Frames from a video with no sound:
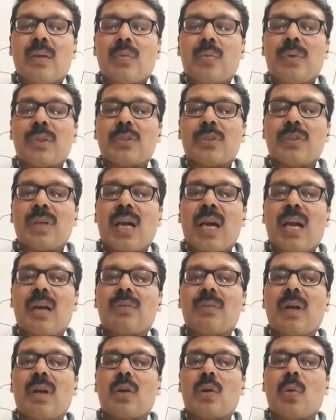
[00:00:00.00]
We should
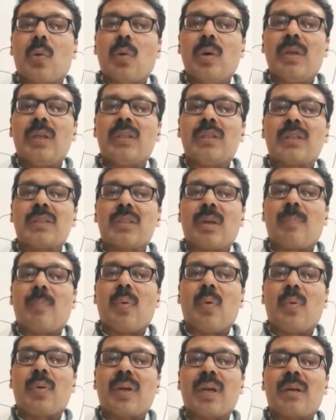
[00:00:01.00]
have good
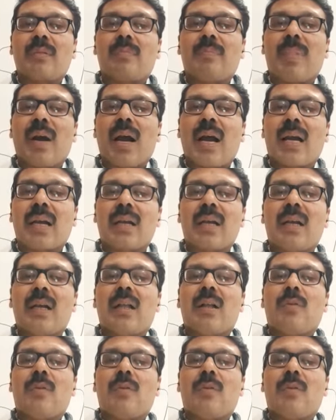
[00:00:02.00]
supported back